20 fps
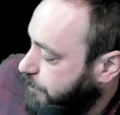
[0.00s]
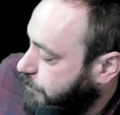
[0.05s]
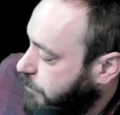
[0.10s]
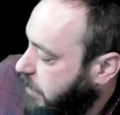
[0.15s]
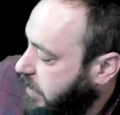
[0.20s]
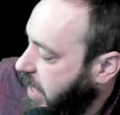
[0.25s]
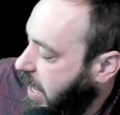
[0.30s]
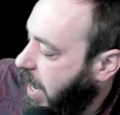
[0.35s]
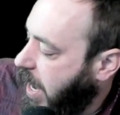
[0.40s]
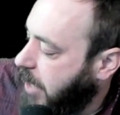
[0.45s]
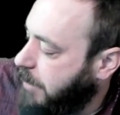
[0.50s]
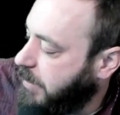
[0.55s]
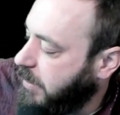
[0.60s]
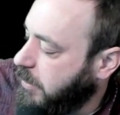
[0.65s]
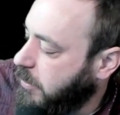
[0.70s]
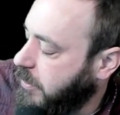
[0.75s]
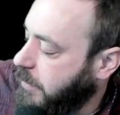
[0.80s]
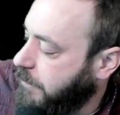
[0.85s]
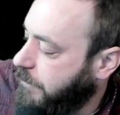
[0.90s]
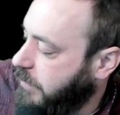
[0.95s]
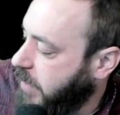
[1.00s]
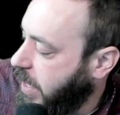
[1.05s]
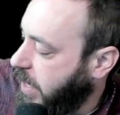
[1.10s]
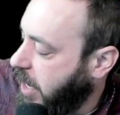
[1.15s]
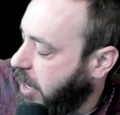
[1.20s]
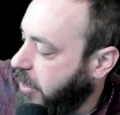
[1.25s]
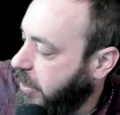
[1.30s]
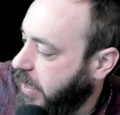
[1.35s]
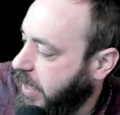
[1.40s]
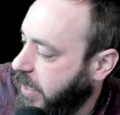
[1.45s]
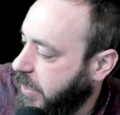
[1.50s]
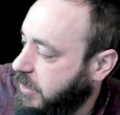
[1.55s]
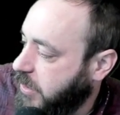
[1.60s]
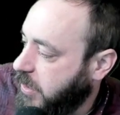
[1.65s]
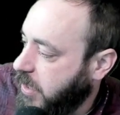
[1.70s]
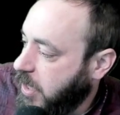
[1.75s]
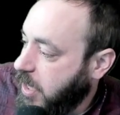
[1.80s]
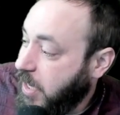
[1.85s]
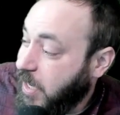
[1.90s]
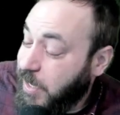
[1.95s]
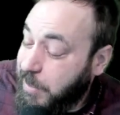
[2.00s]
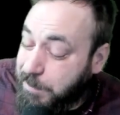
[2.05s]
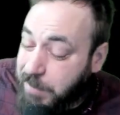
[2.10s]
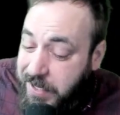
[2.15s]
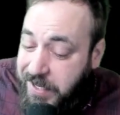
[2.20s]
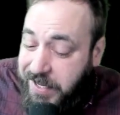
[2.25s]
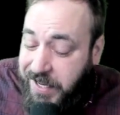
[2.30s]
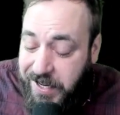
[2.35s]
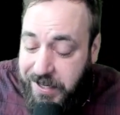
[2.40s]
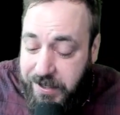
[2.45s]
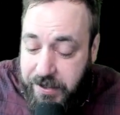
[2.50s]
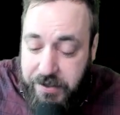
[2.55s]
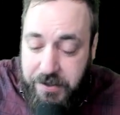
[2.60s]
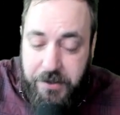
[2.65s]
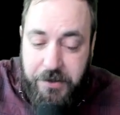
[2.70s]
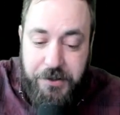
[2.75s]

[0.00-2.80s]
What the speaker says: But yeah, I'd be looking for that hard edge. But again,